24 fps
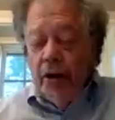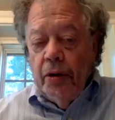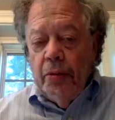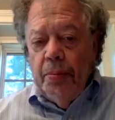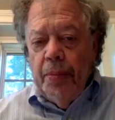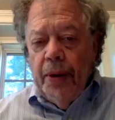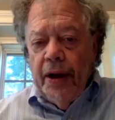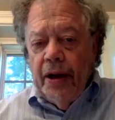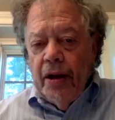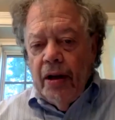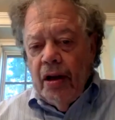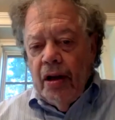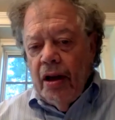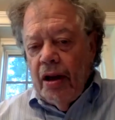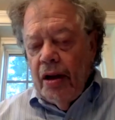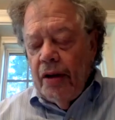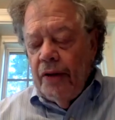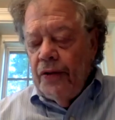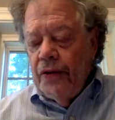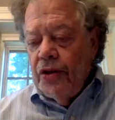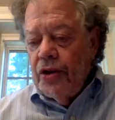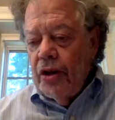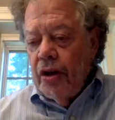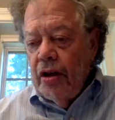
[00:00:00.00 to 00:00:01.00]
be a lot of
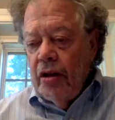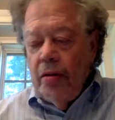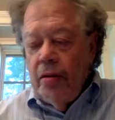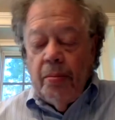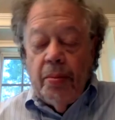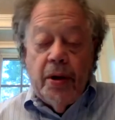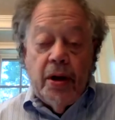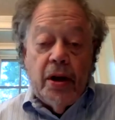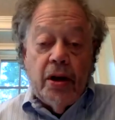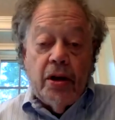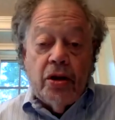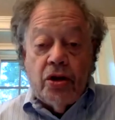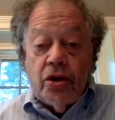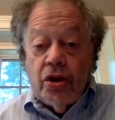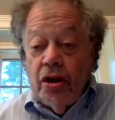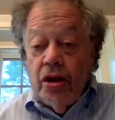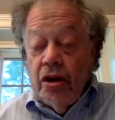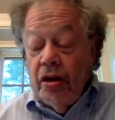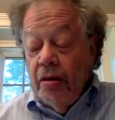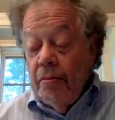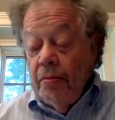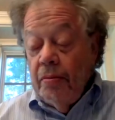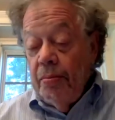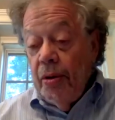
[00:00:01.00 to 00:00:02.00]
China bashing,
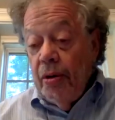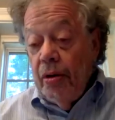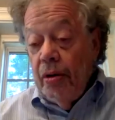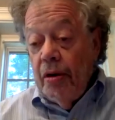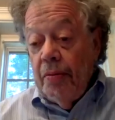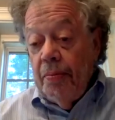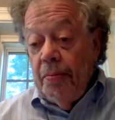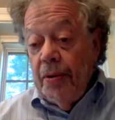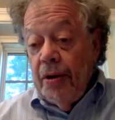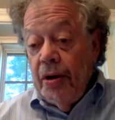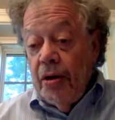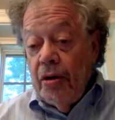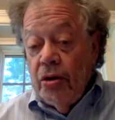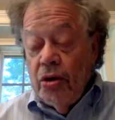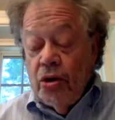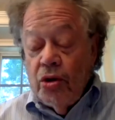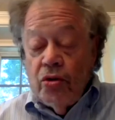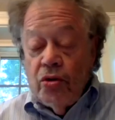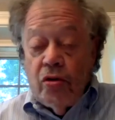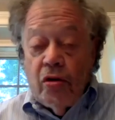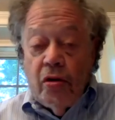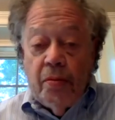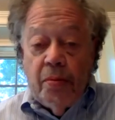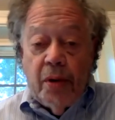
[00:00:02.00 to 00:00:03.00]
in part because
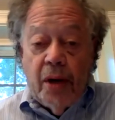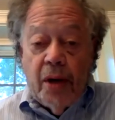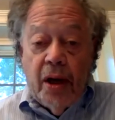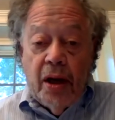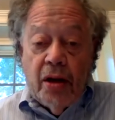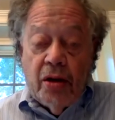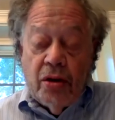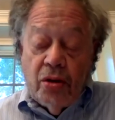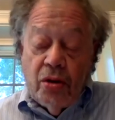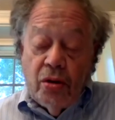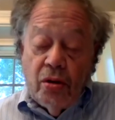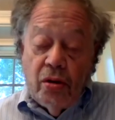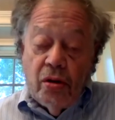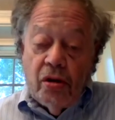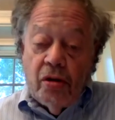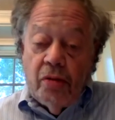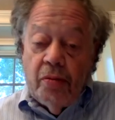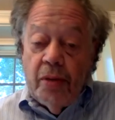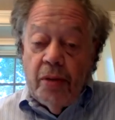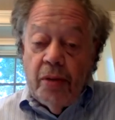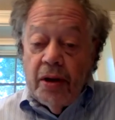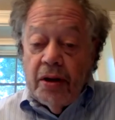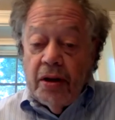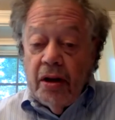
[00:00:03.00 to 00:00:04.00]
Trump can't talk
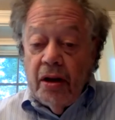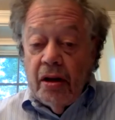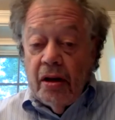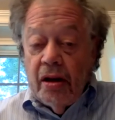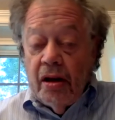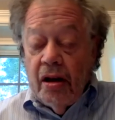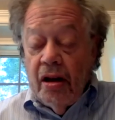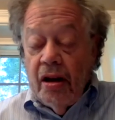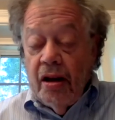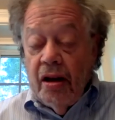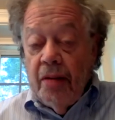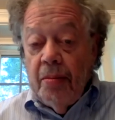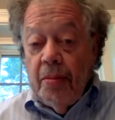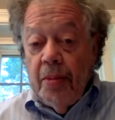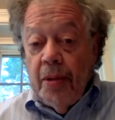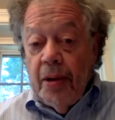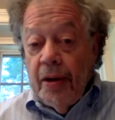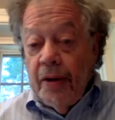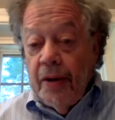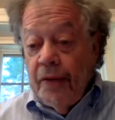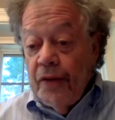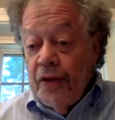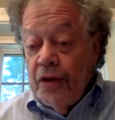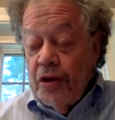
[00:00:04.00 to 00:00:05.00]
about the economy
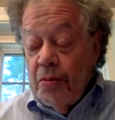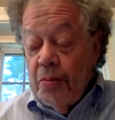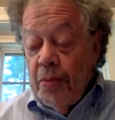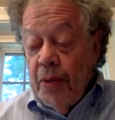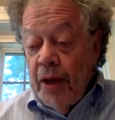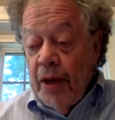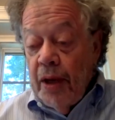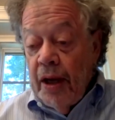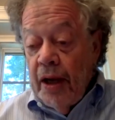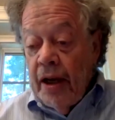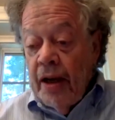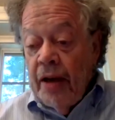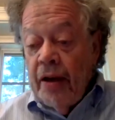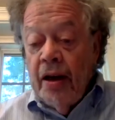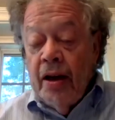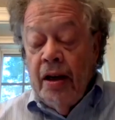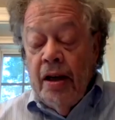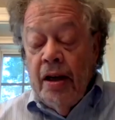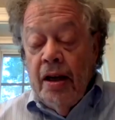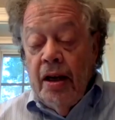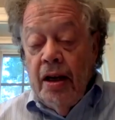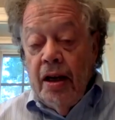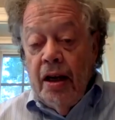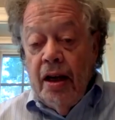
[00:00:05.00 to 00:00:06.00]
if it's bad.
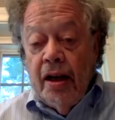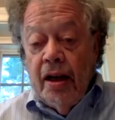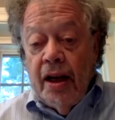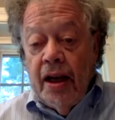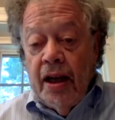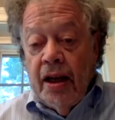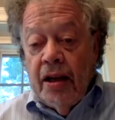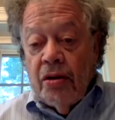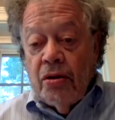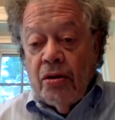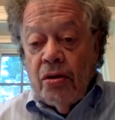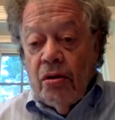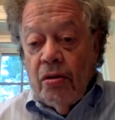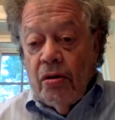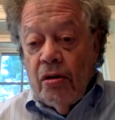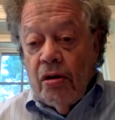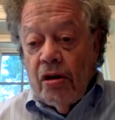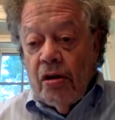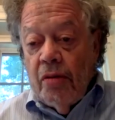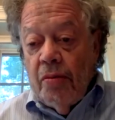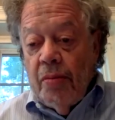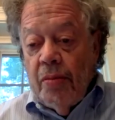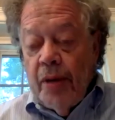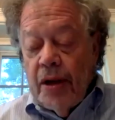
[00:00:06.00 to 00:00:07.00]
He can't talk
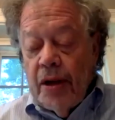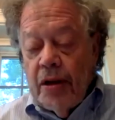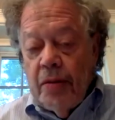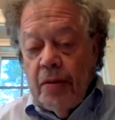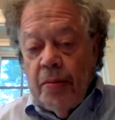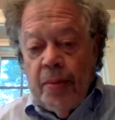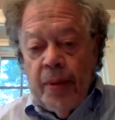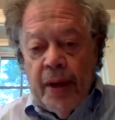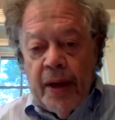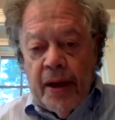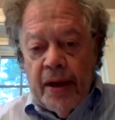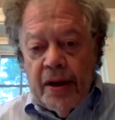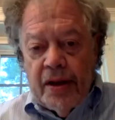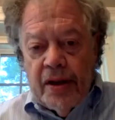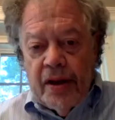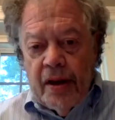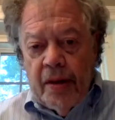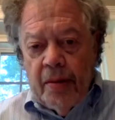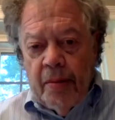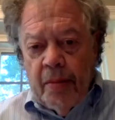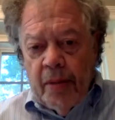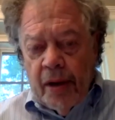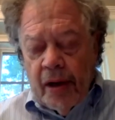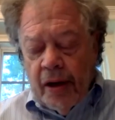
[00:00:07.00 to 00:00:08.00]
about the
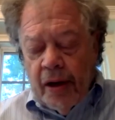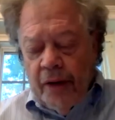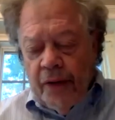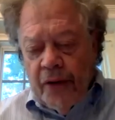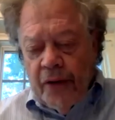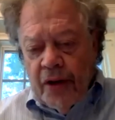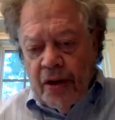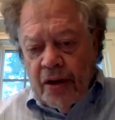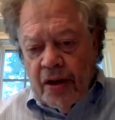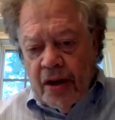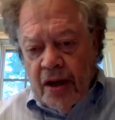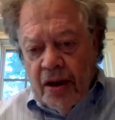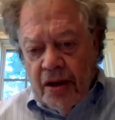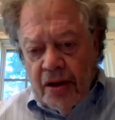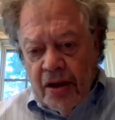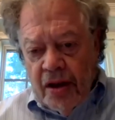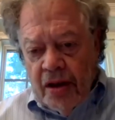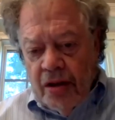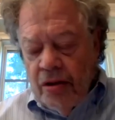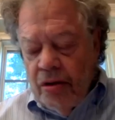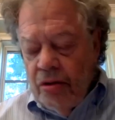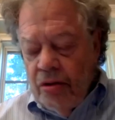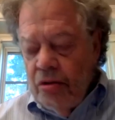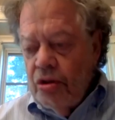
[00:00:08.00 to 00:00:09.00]
pandemic if it
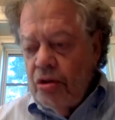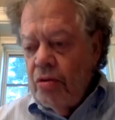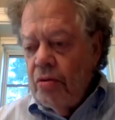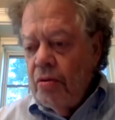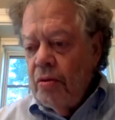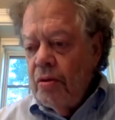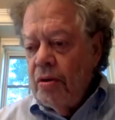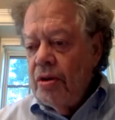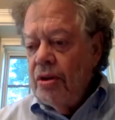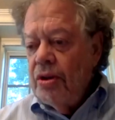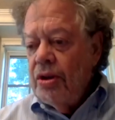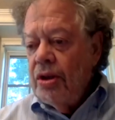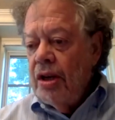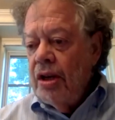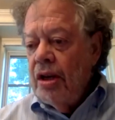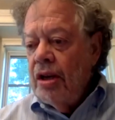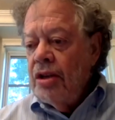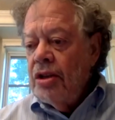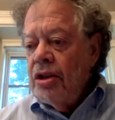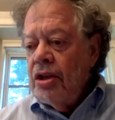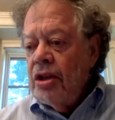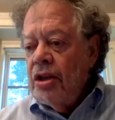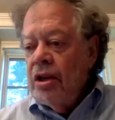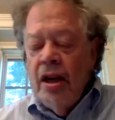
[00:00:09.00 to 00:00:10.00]
continues to
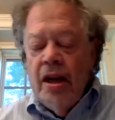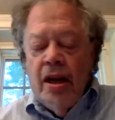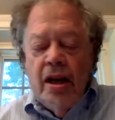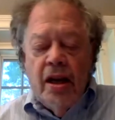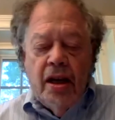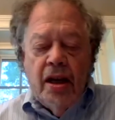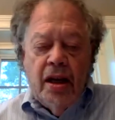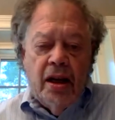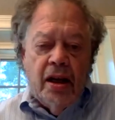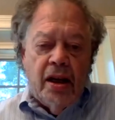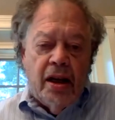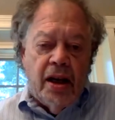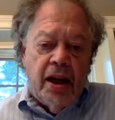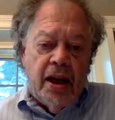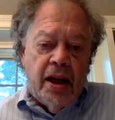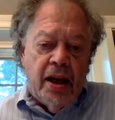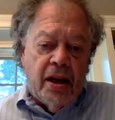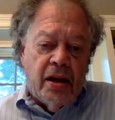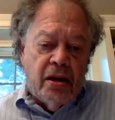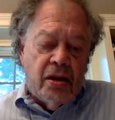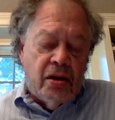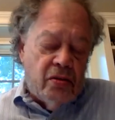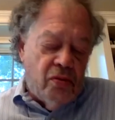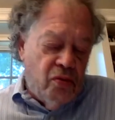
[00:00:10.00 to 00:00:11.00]
exist. He
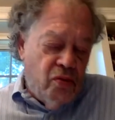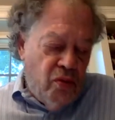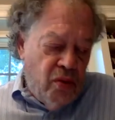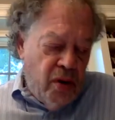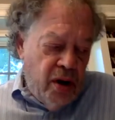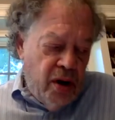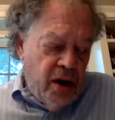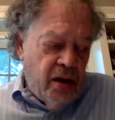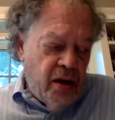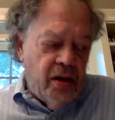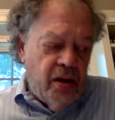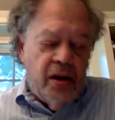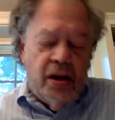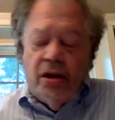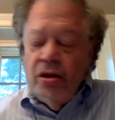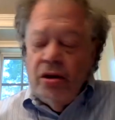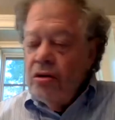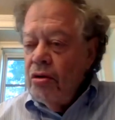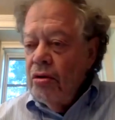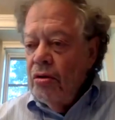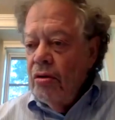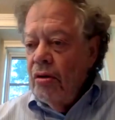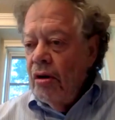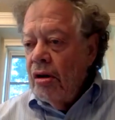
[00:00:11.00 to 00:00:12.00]
can't really
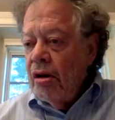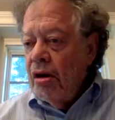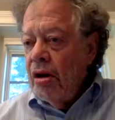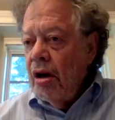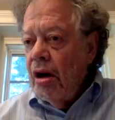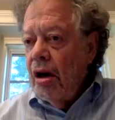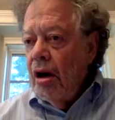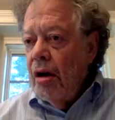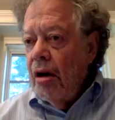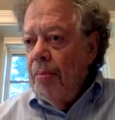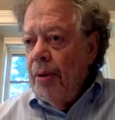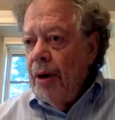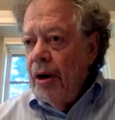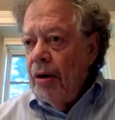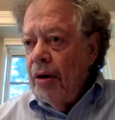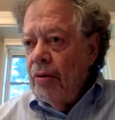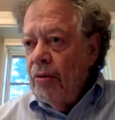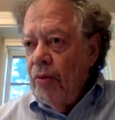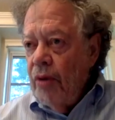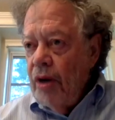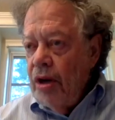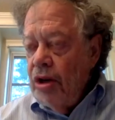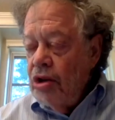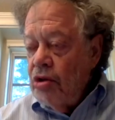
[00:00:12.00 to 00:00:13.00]
talk about
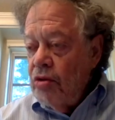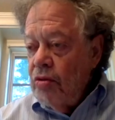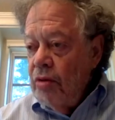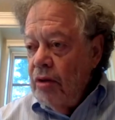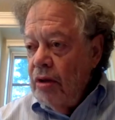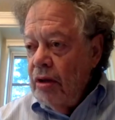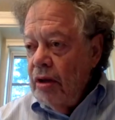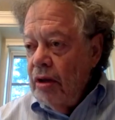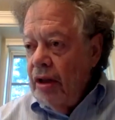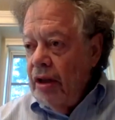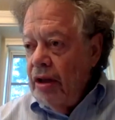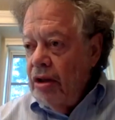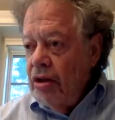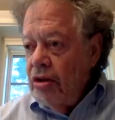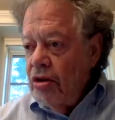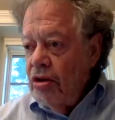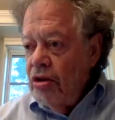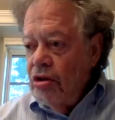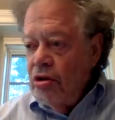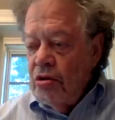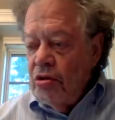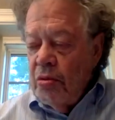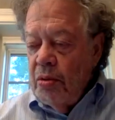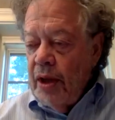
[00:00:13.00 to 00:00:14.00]
race
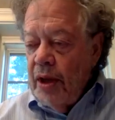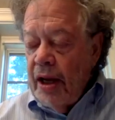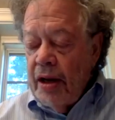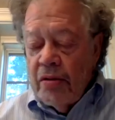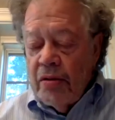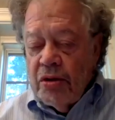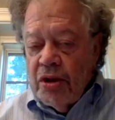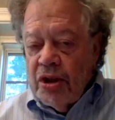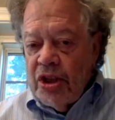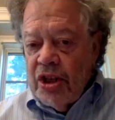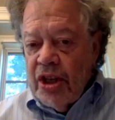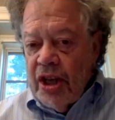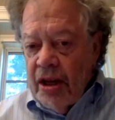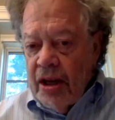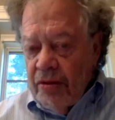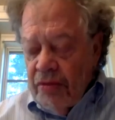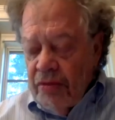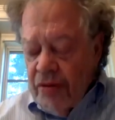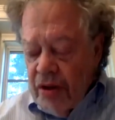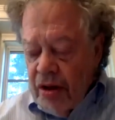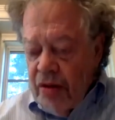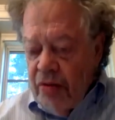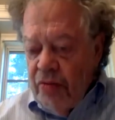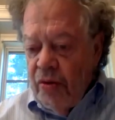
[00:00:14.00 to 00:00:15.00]
relations without
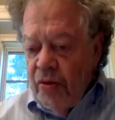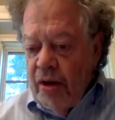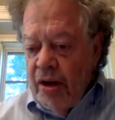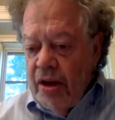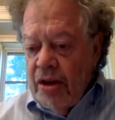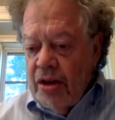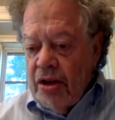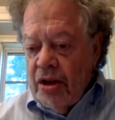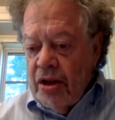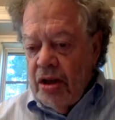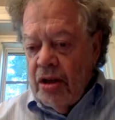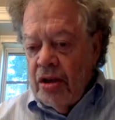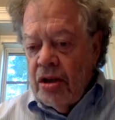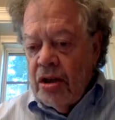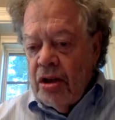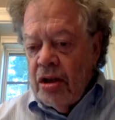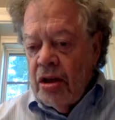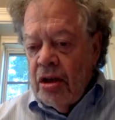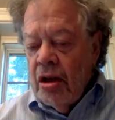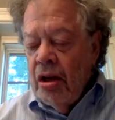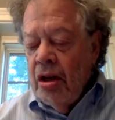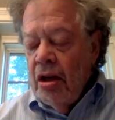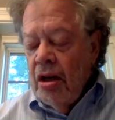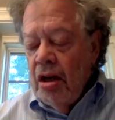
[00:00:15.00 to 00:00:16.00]
sounding racist.
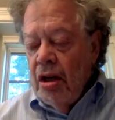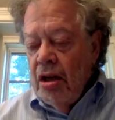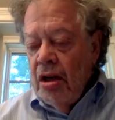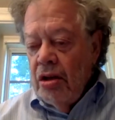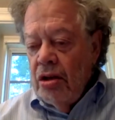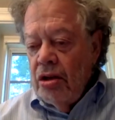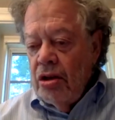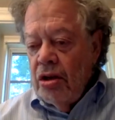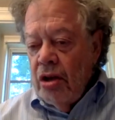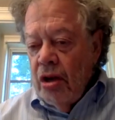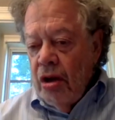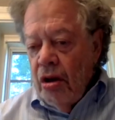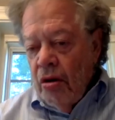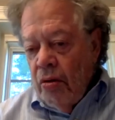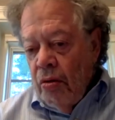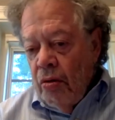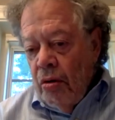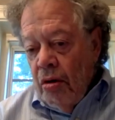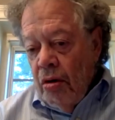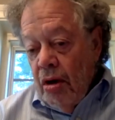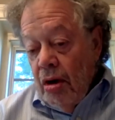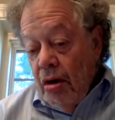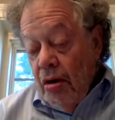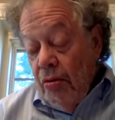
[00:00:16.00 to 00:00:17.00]
So
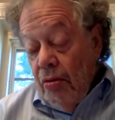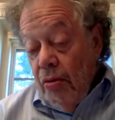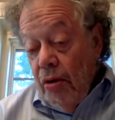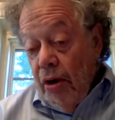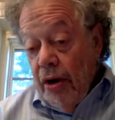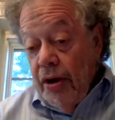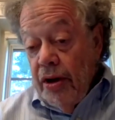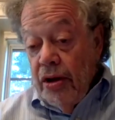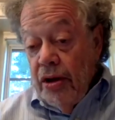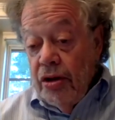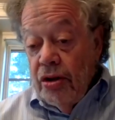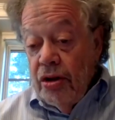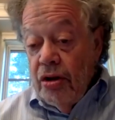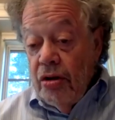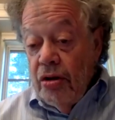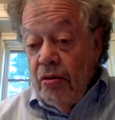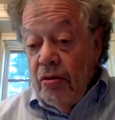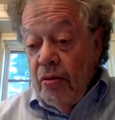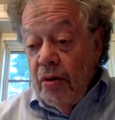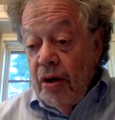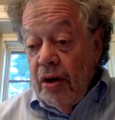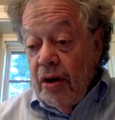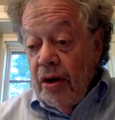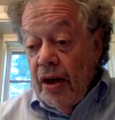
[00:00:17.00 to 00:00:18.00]
what he's
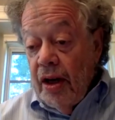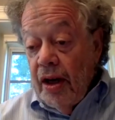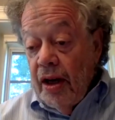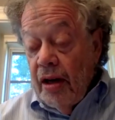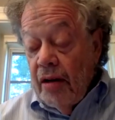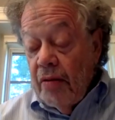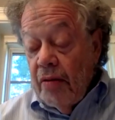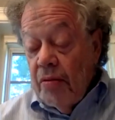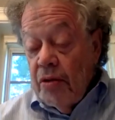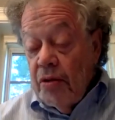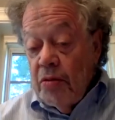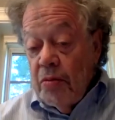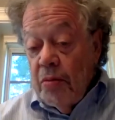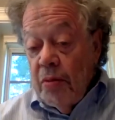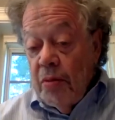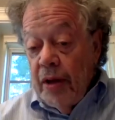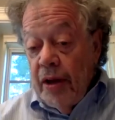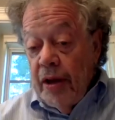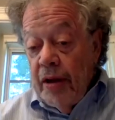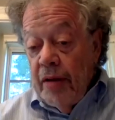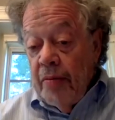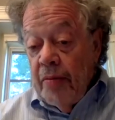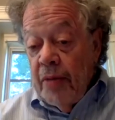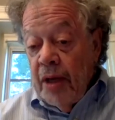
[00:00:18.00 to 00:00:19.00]
doing now is
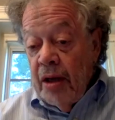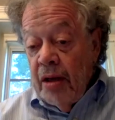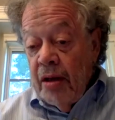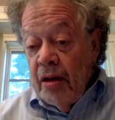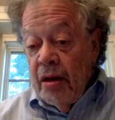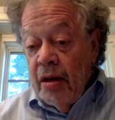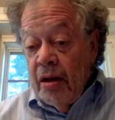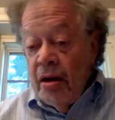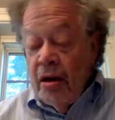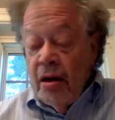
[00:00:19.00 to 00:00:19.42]
blaming